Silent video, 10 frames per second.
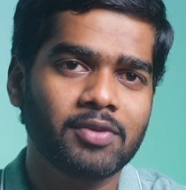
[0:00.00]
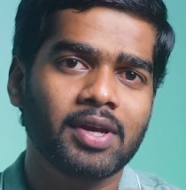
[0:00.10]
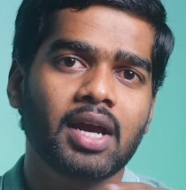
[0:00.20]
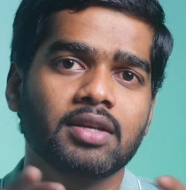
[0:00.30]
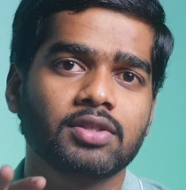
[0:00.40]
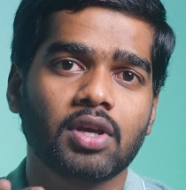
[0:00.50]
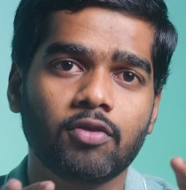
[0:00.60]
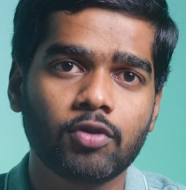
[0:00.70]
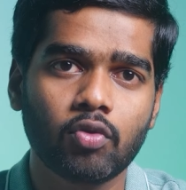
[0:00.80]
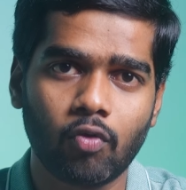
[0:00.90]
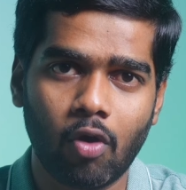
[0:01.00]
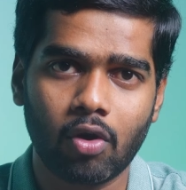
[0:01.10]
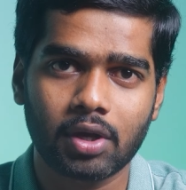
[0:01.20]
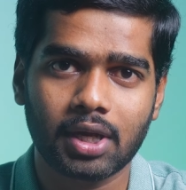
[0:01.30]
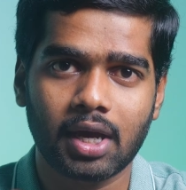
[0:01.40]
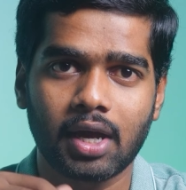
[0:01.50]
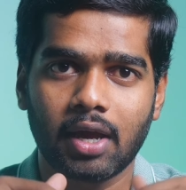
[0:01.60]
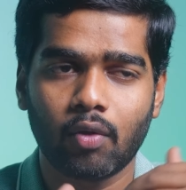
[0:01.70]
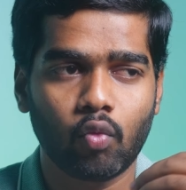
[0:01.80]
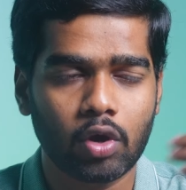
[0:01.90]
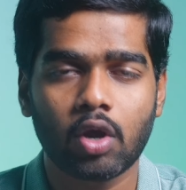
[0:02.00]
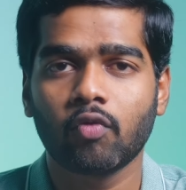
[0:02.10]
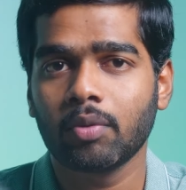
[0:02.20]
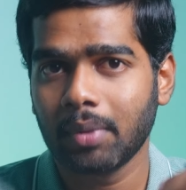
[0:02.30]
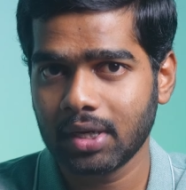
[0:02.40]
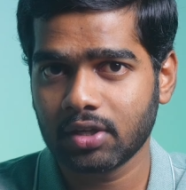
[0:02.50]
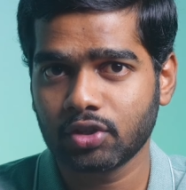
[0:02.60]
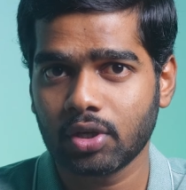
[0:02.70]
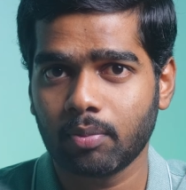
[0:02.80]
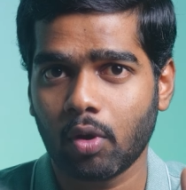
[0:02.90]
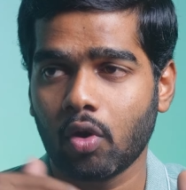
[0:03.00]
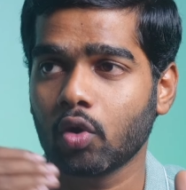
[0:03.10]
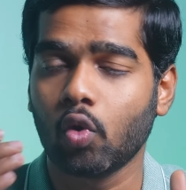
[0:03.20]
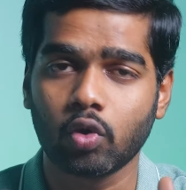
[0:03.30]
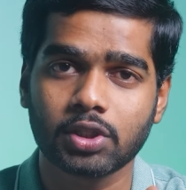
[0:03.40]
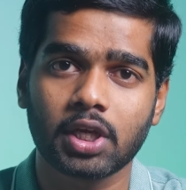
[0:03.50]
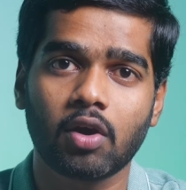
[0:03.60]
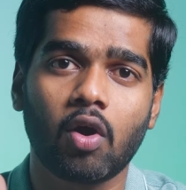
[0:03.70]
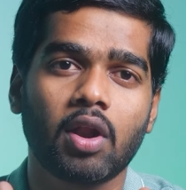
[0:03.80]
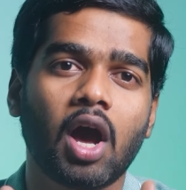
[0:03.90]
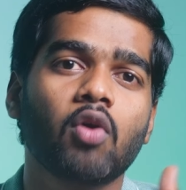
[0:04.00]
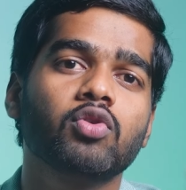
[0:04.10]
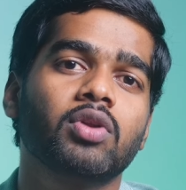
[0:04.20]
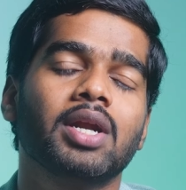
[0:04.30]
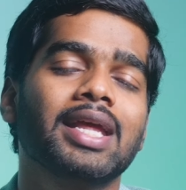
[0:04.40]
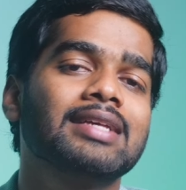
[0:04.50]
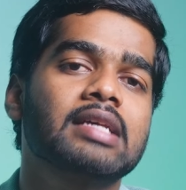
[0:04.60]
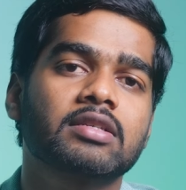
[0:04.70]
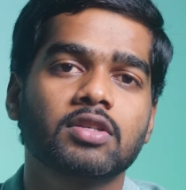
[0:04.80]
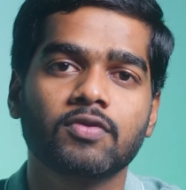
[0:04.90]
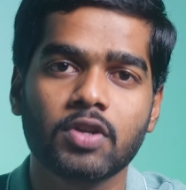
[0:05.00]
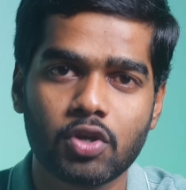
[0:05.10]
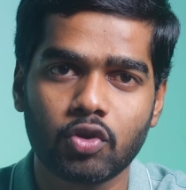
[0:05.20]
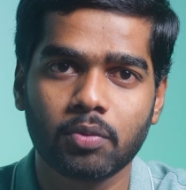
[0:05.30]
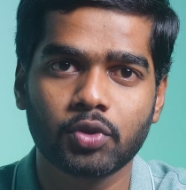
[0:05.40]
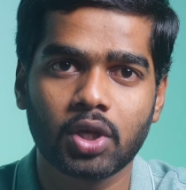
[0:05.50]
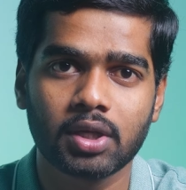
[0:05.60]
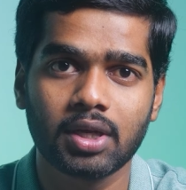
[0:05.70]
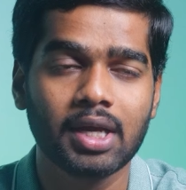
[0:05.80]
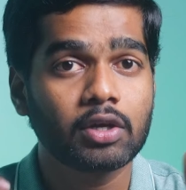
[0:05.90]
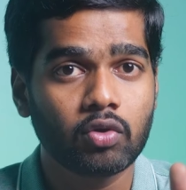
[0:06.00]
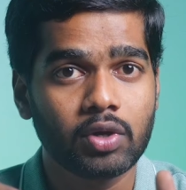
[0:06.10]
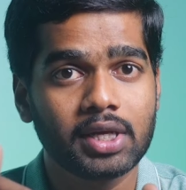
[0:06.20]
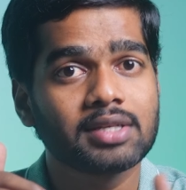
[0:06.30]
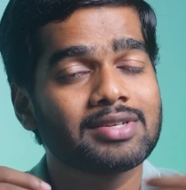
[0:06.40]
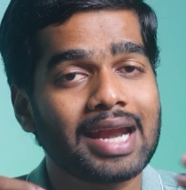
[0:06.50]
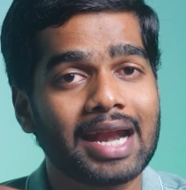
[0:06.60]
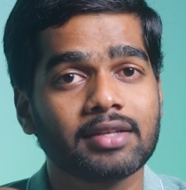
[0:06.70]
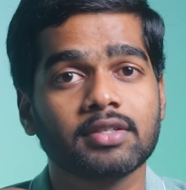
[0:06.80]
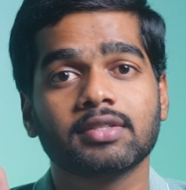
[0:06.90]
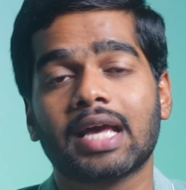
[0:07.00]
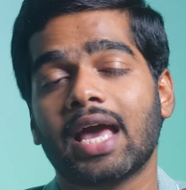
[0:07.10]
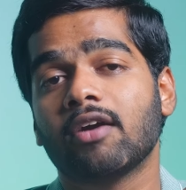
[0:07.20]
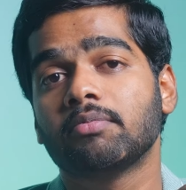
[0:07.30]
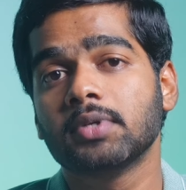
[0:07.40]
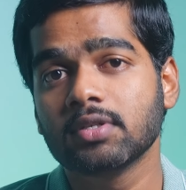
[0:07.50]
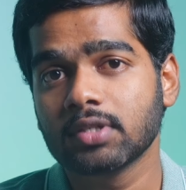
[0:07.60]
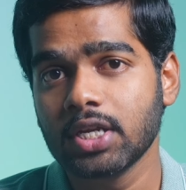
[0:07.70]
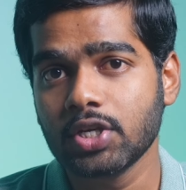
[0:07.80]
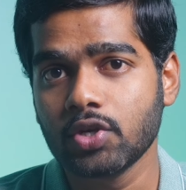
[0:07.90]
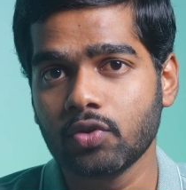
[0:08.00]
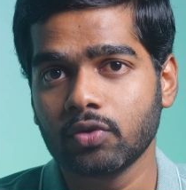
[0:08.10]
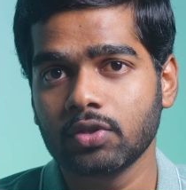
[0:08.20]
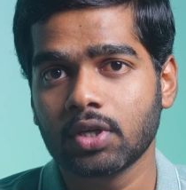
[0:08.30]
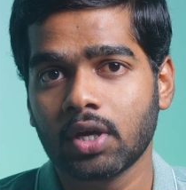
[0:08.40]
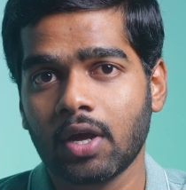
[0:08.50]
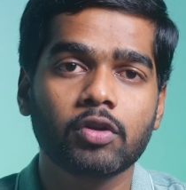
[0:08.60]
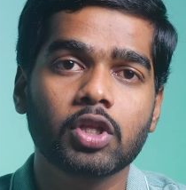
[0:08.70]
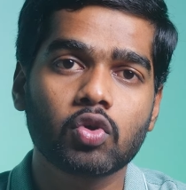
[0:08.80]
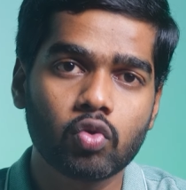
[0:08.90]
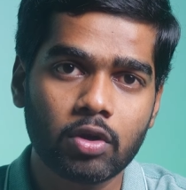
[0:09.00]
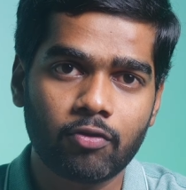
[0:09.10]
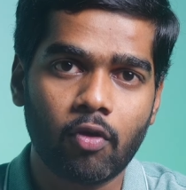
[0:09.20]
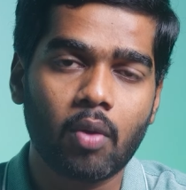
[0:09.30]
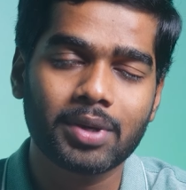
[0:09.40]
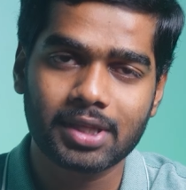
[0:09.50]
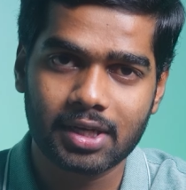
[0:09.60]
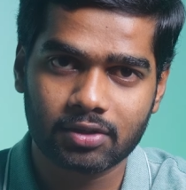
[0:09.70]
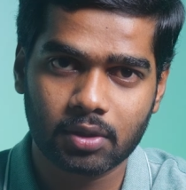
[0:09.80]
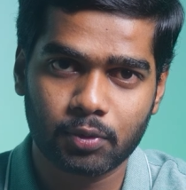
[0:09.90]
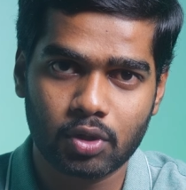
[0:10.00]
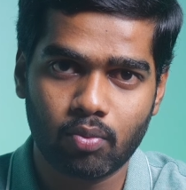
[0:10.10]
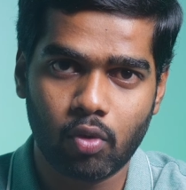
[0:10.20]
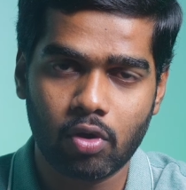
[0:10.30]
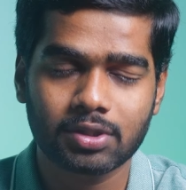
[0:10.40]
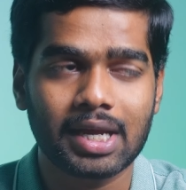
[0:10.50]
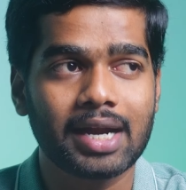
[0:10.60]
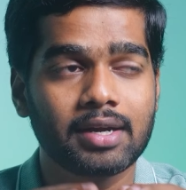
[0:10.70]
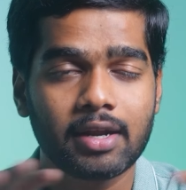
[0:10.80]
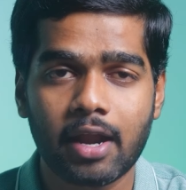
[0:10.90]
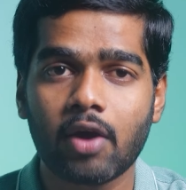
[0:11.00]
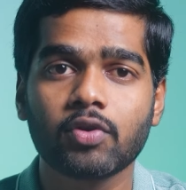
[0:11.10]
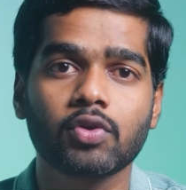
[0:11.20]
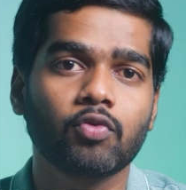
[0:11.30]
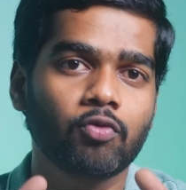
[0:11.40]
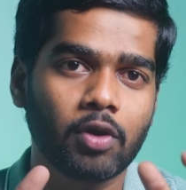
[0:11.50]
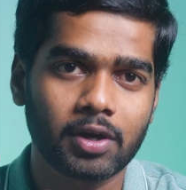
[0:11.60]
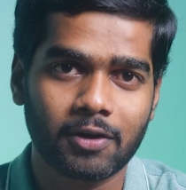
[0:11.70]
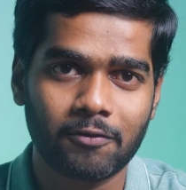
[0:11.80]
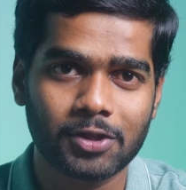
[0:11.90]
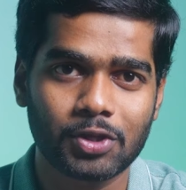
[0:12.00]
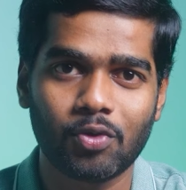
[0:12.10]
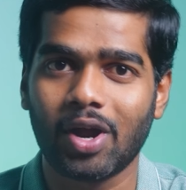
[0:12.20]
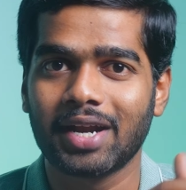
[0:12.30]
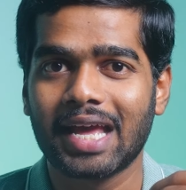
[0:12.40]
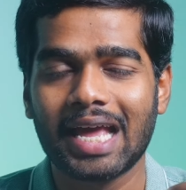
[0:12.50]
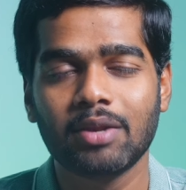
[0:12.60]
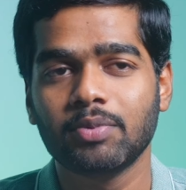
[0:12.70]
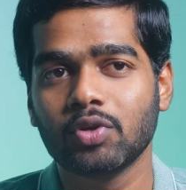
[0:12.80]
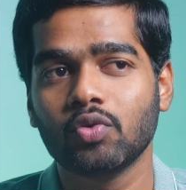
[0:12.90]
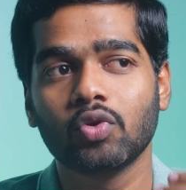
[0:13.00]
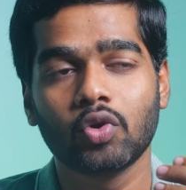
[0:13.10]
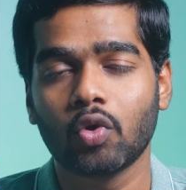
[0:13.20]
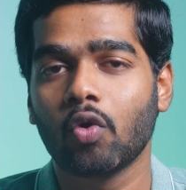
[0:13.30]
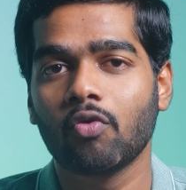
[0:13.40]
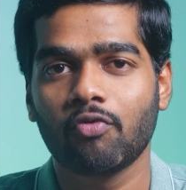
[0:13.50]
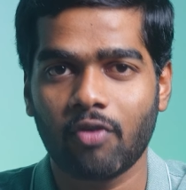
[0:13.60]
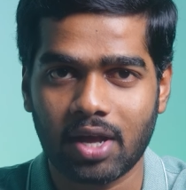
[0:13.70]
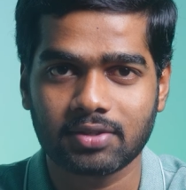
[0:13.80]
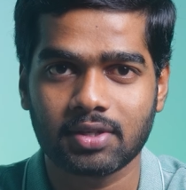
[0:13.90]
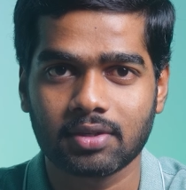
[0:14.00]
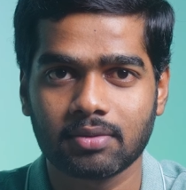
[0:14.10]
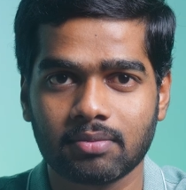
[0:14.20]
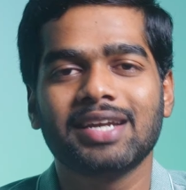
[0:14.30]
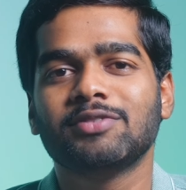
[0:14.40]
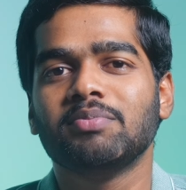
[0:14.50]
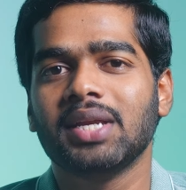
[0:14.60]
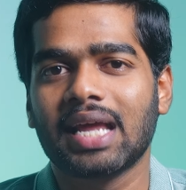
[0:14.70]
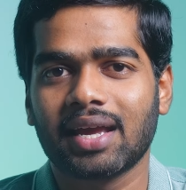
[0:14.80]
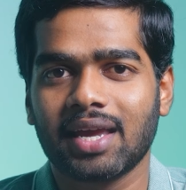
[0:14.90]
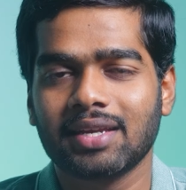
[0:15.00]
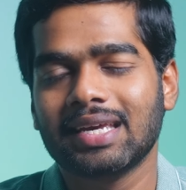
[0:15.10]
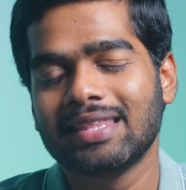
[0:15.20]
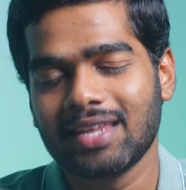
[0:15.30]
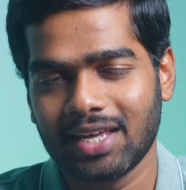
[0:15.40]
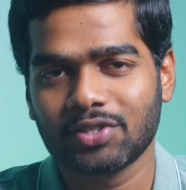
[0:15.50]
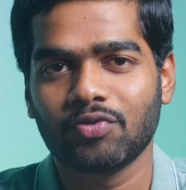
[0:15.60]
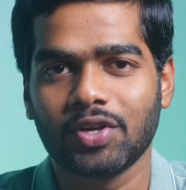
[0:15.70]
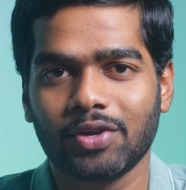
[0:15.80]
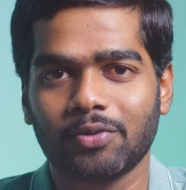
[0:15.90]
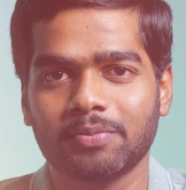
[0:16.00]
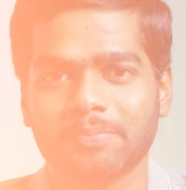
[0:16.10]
by the way guys, if you want a one-on-one mentorship or coaching on how to run a successful YouTube channel, including strategies I have personally used, fill out the Google form in the description box. I'd love to work with you and help you grow faster. Let's meet again in the next video.